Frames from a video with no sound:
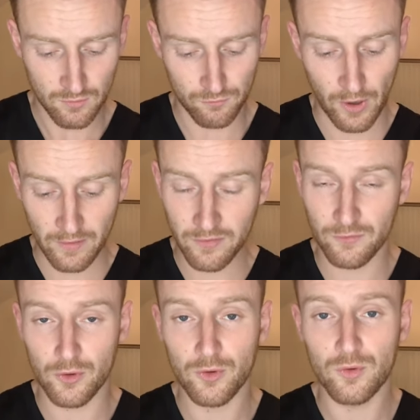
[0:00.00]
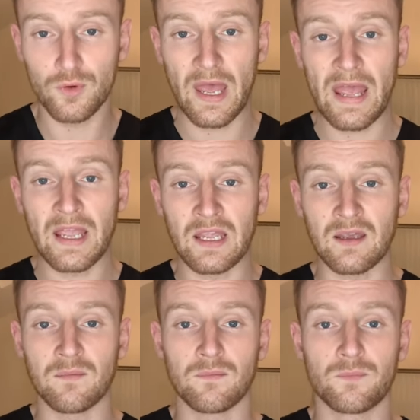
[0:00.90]
run through
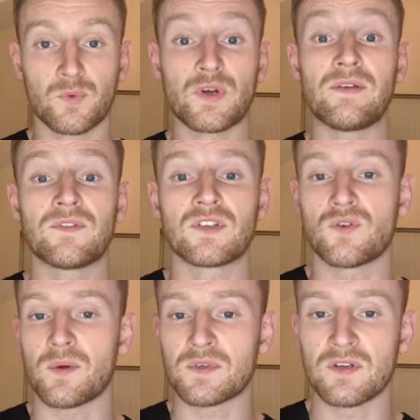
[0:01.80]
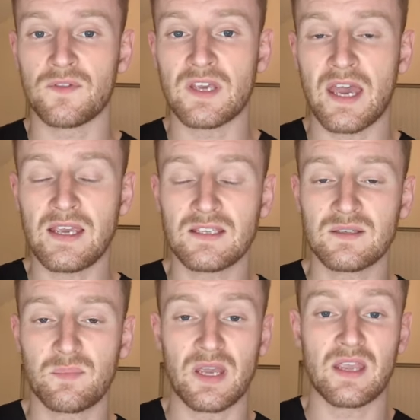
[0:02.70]
a brief description of the
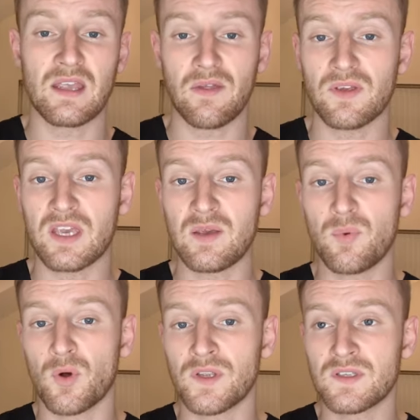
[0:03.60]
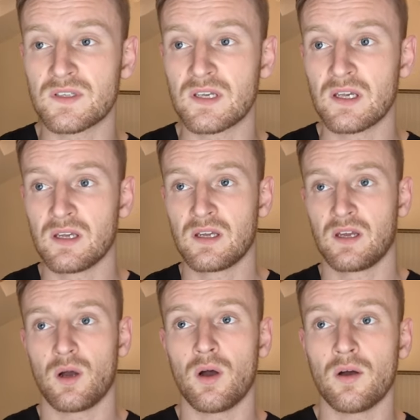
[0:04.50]
case, picking out the key points
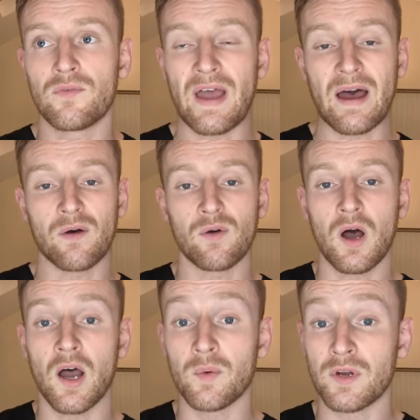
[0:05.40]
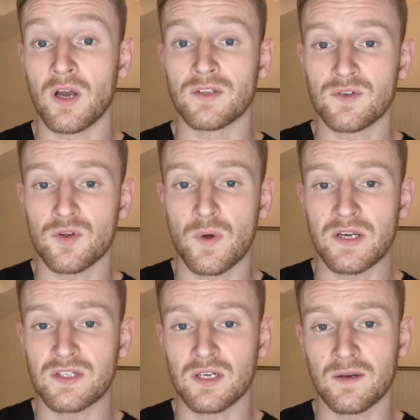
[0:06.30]
of how I would answer a
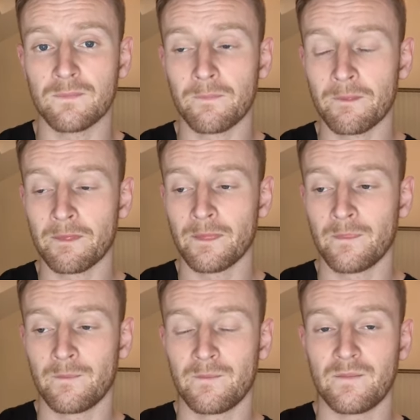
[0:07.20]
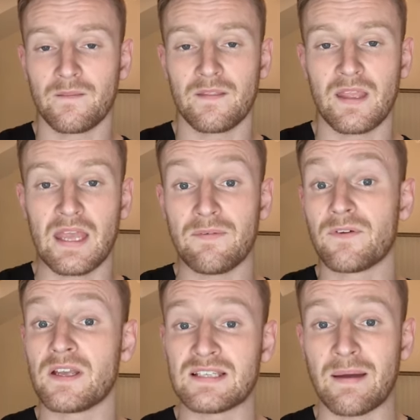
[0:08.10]
question if
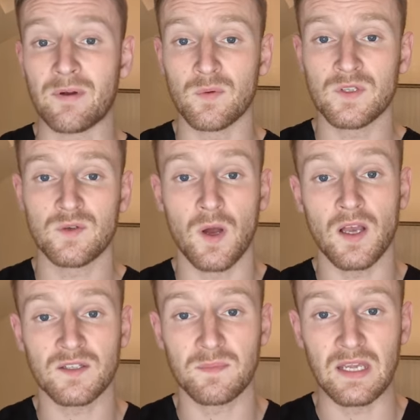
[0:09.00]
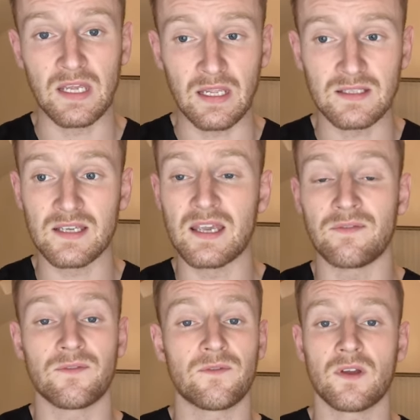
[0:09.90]
an examiner was to ask me to
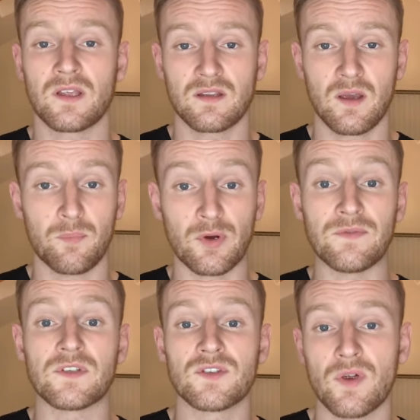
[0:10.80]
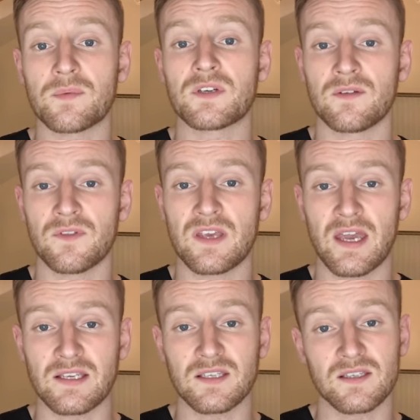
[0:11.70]
give a, a brief description of the
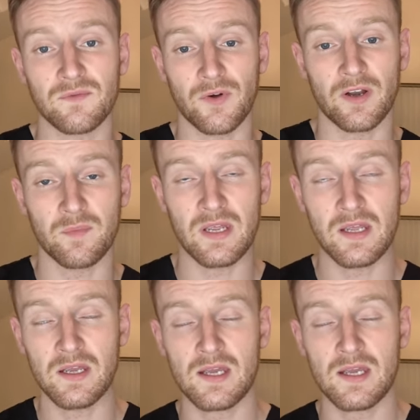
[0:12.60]
case that's in front of me.